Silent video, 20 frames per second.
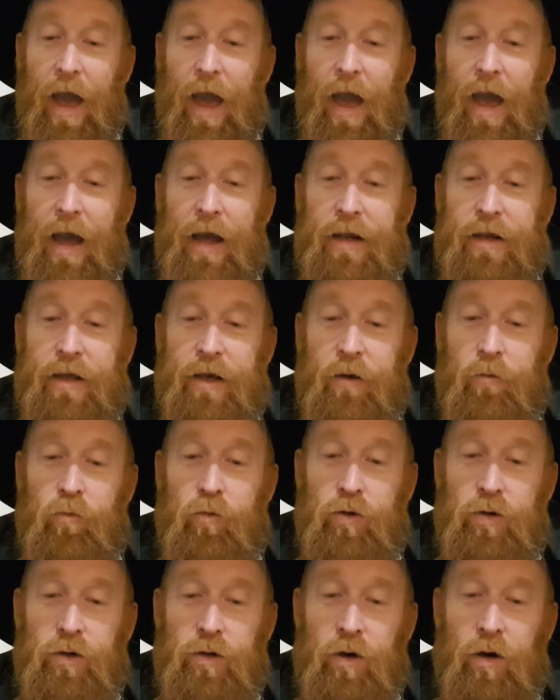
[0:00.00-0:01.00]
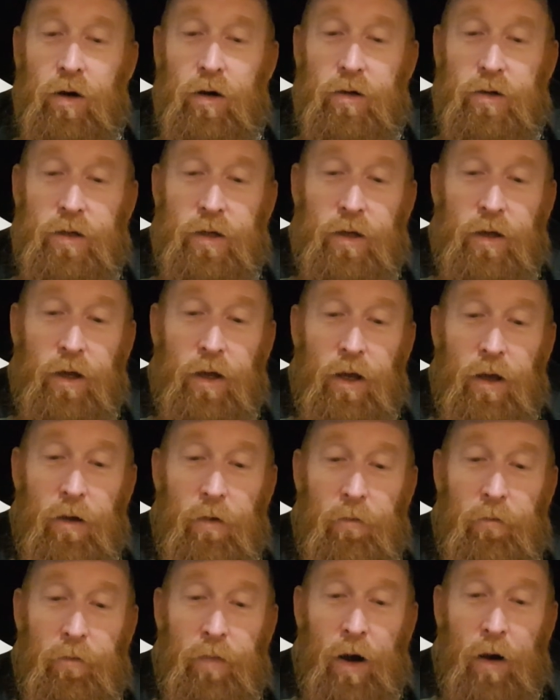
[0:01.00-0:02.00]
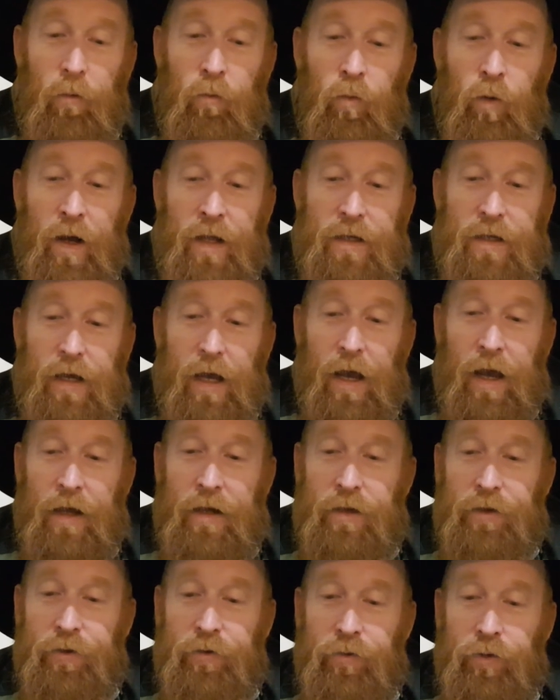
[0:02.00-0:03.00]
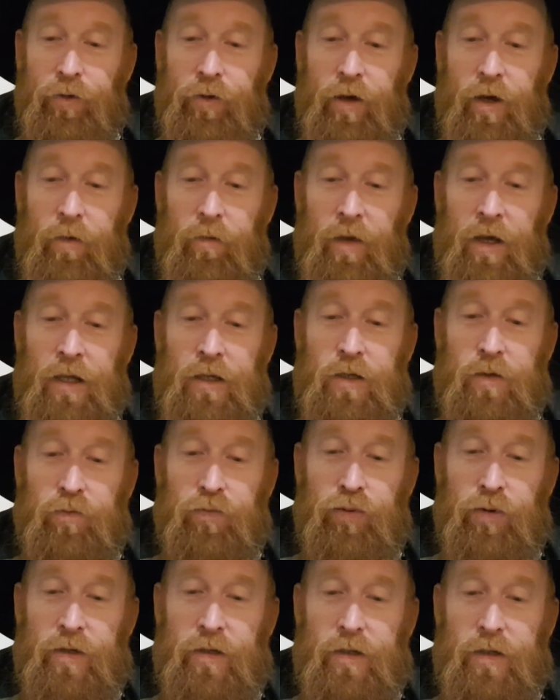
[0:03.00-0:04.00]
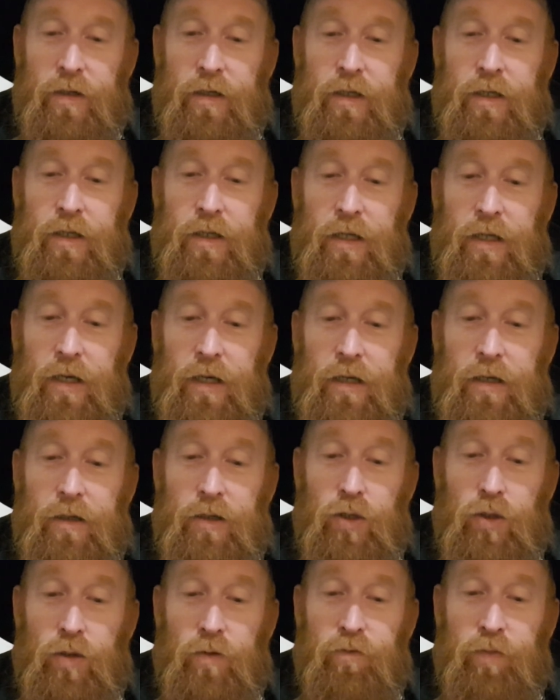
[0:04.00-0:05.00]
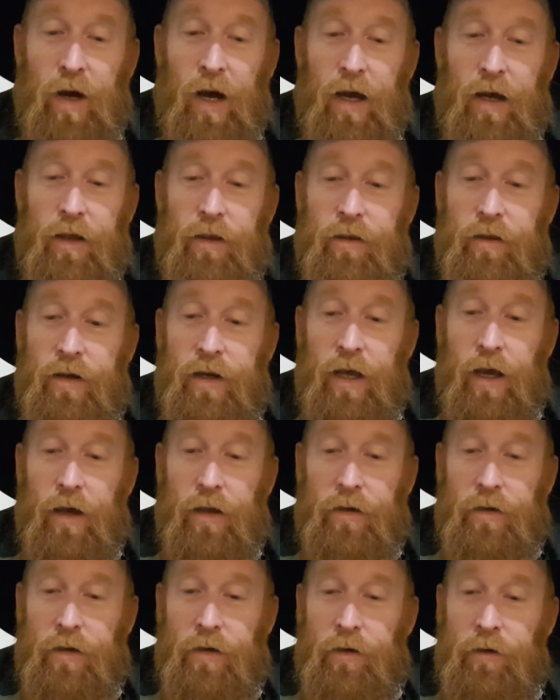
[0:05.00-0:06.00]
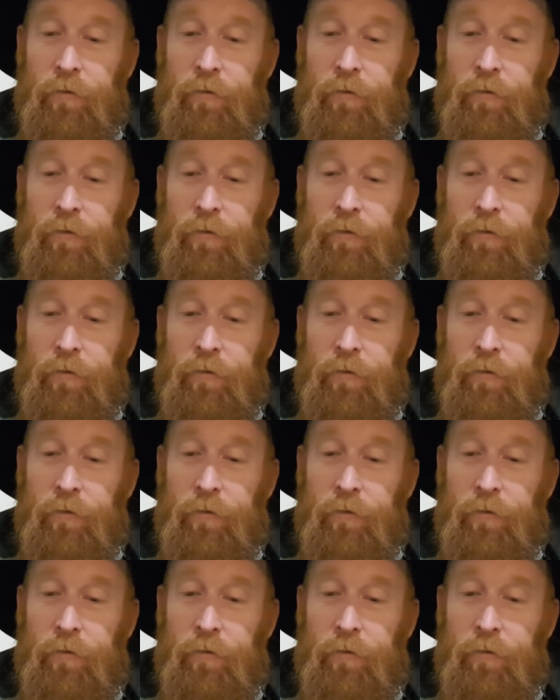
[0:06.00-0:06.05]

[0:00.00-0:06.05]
And he would not, but went and threw him into prison till he should pay the debt.